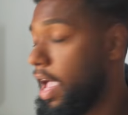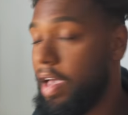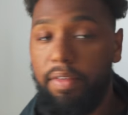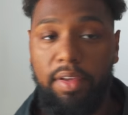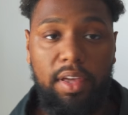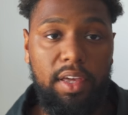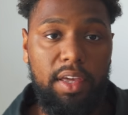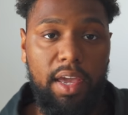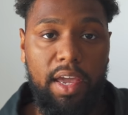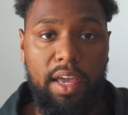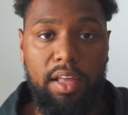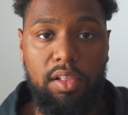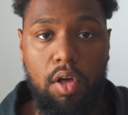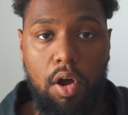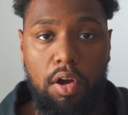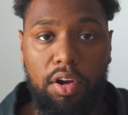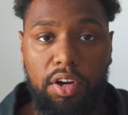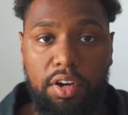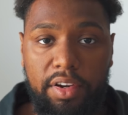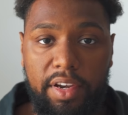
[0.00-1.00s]
Having a
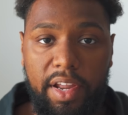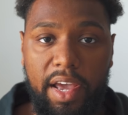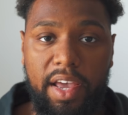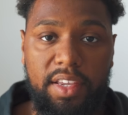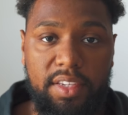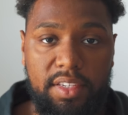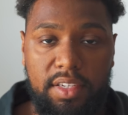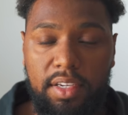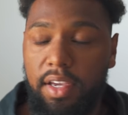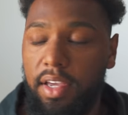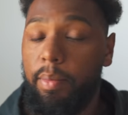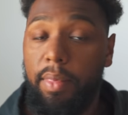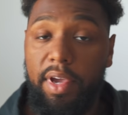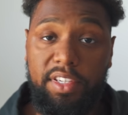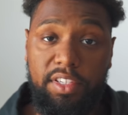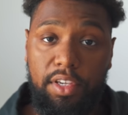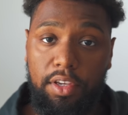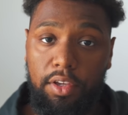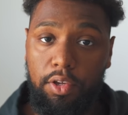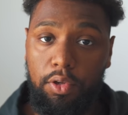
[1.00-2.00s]
longer desk
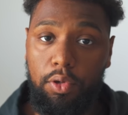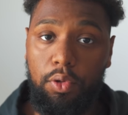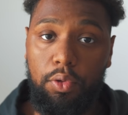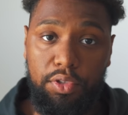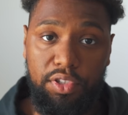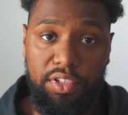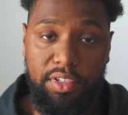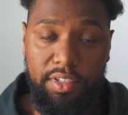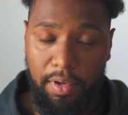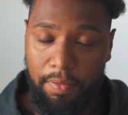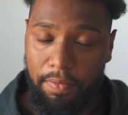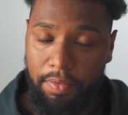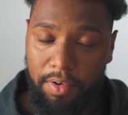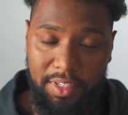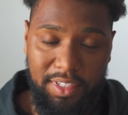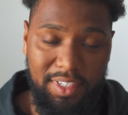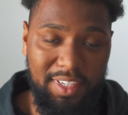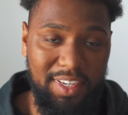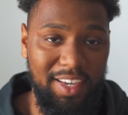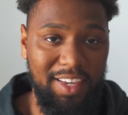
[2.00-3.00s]
makes a huge
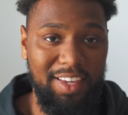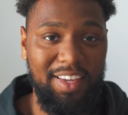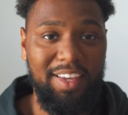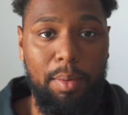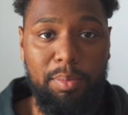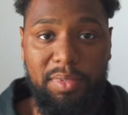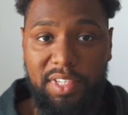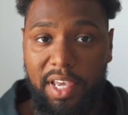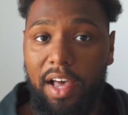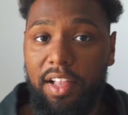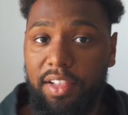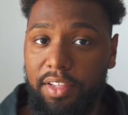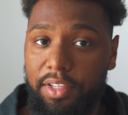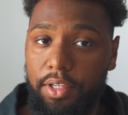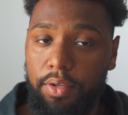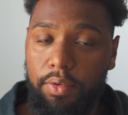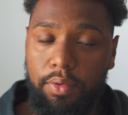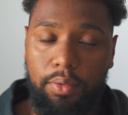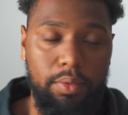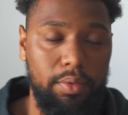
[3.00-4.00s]
difference. I'm
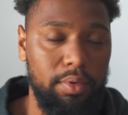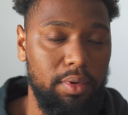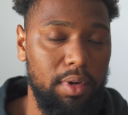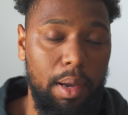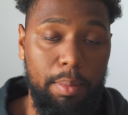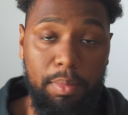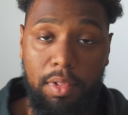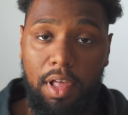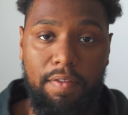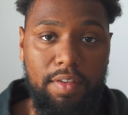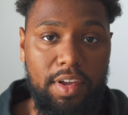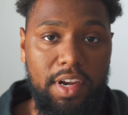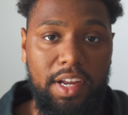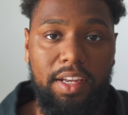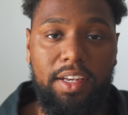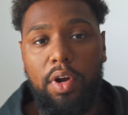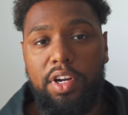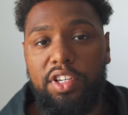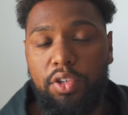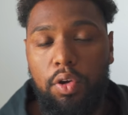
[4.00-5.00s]
telling you, I'm loving
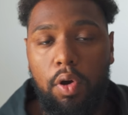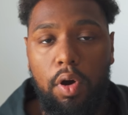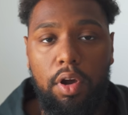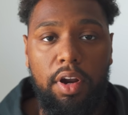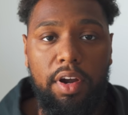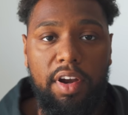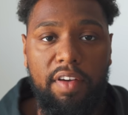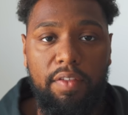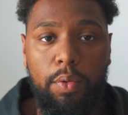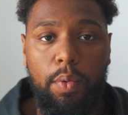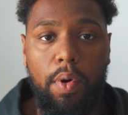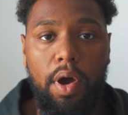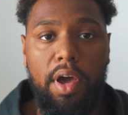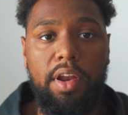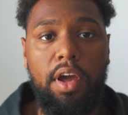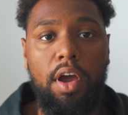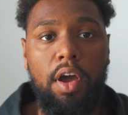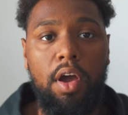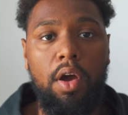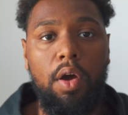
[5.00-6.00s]
it. What is going on,
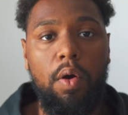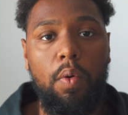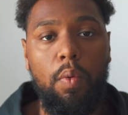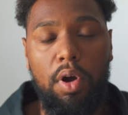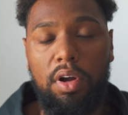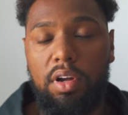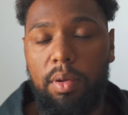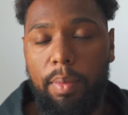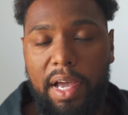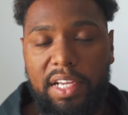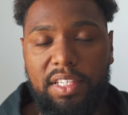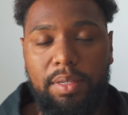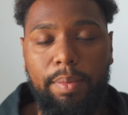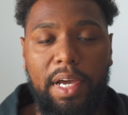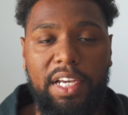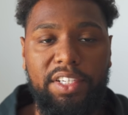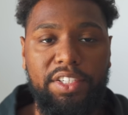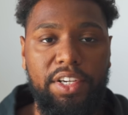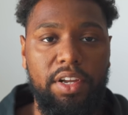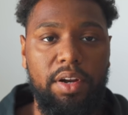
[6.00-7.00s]
everyone? Welcome back to
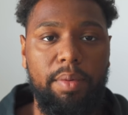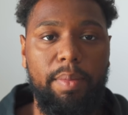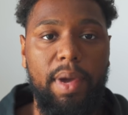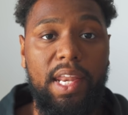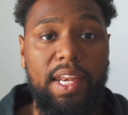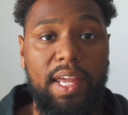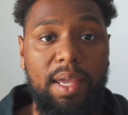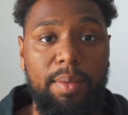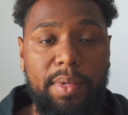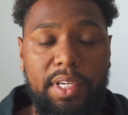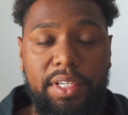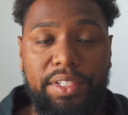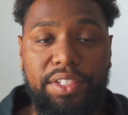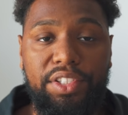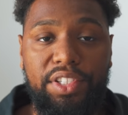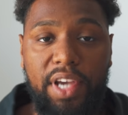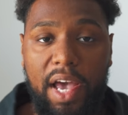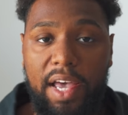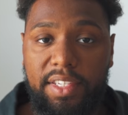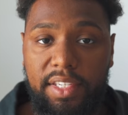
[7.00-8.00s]
my channel. My name is
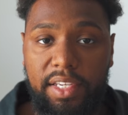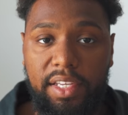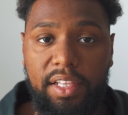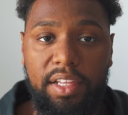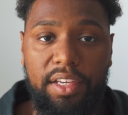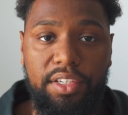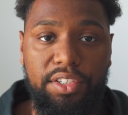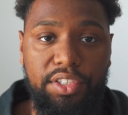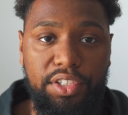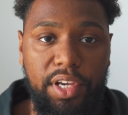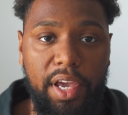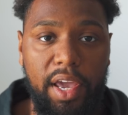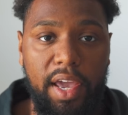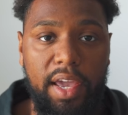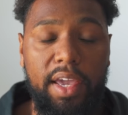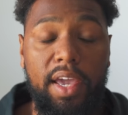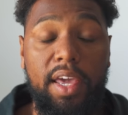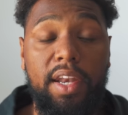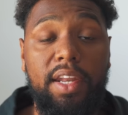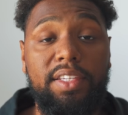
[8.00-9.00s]

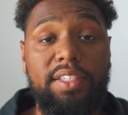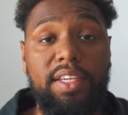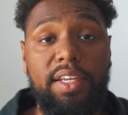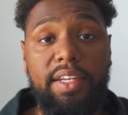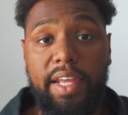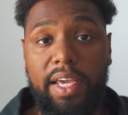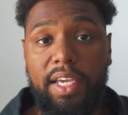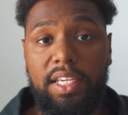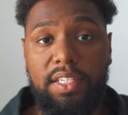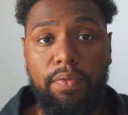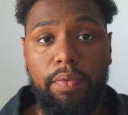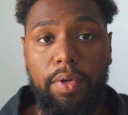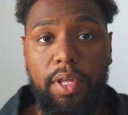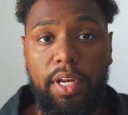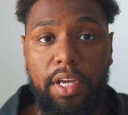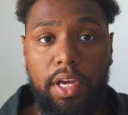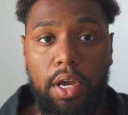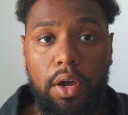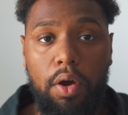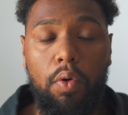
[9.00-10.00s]
gyasilinje, and in today's
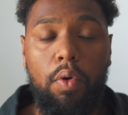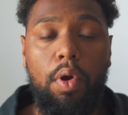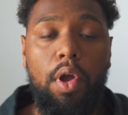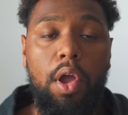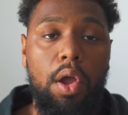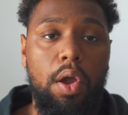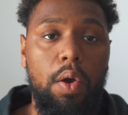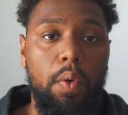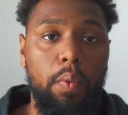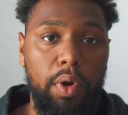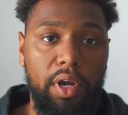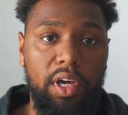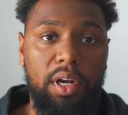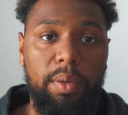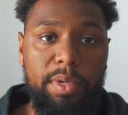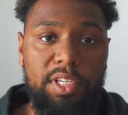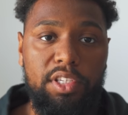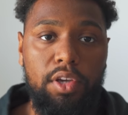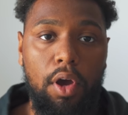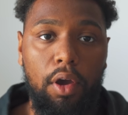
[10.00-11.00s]
video, we're gonna
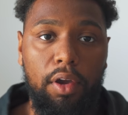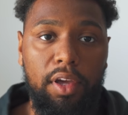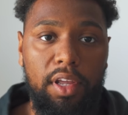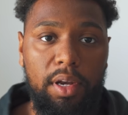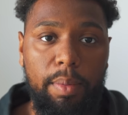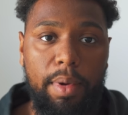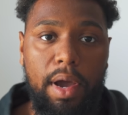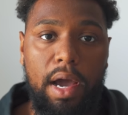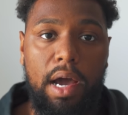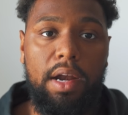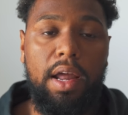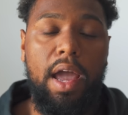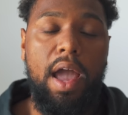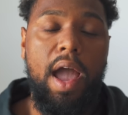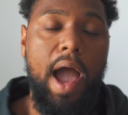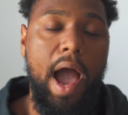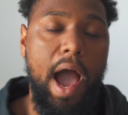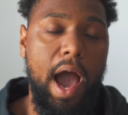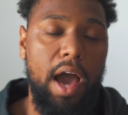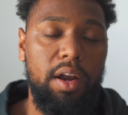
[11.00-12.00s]
be talking about
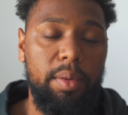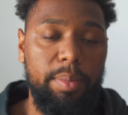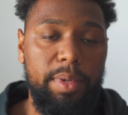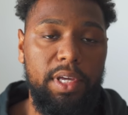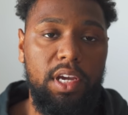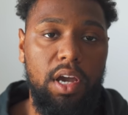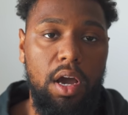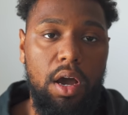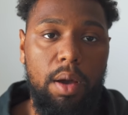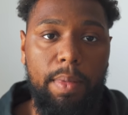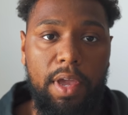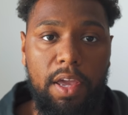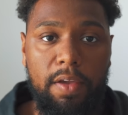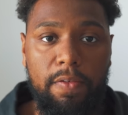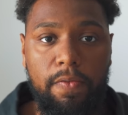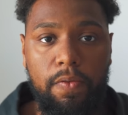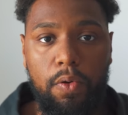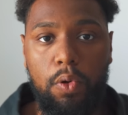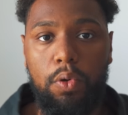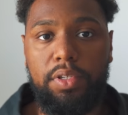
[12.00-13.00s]
how to become a
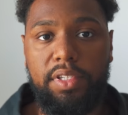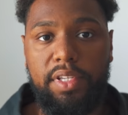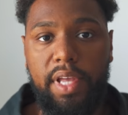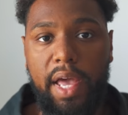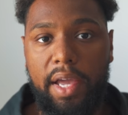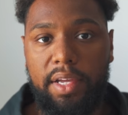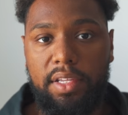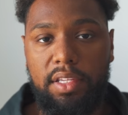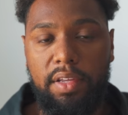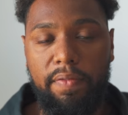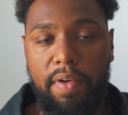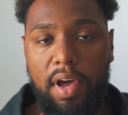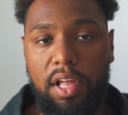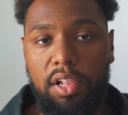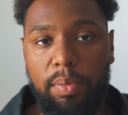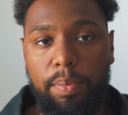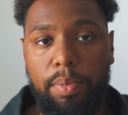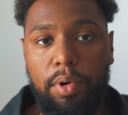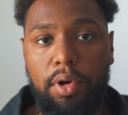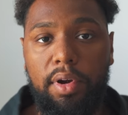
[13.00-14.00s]
full stack
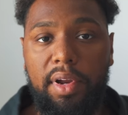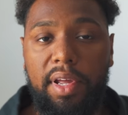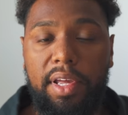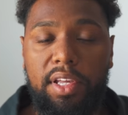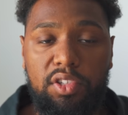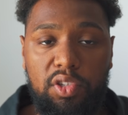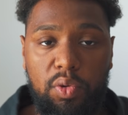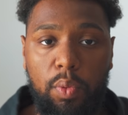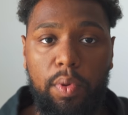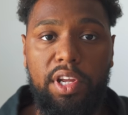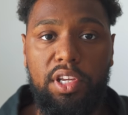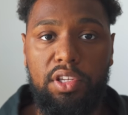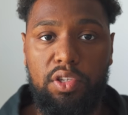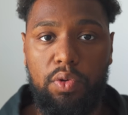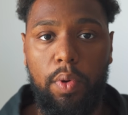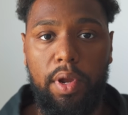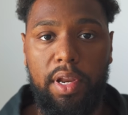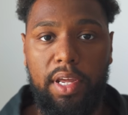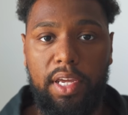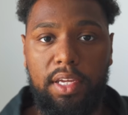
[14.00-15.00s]
developer in
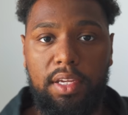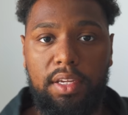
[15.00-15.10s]
2020.